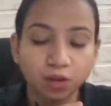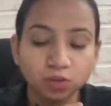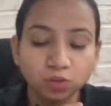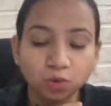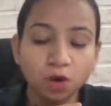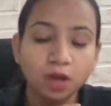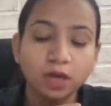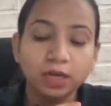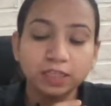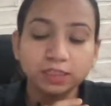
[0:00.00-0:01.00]
So
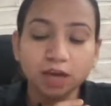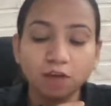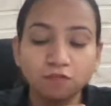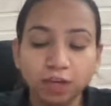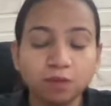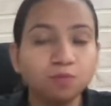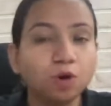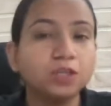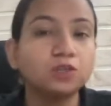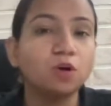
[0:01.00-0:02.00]
it's a very
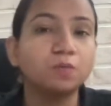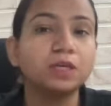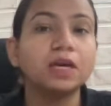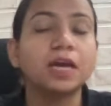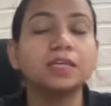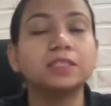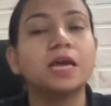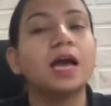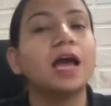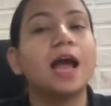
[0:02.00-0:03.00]
important topic, guys,
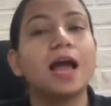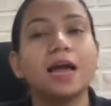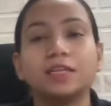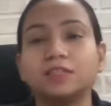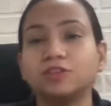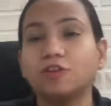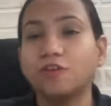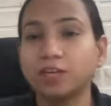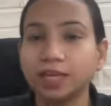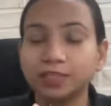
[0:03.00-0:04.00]
and
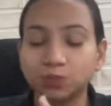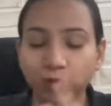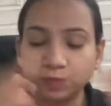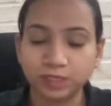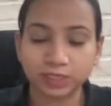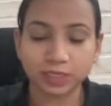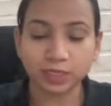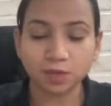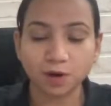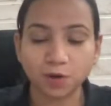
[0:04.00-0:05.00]
yes, we'll be
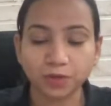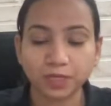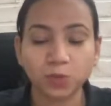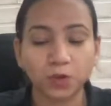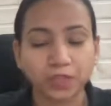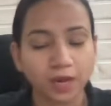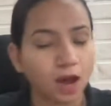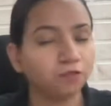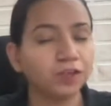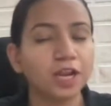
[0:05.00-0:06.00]
studying about it within
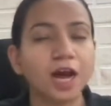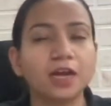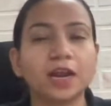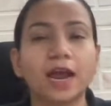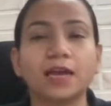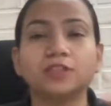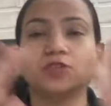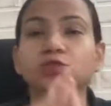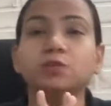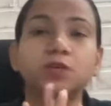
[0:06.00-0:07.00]
half an hour, and
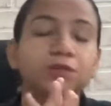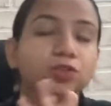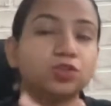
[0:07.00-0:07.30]
you will be able to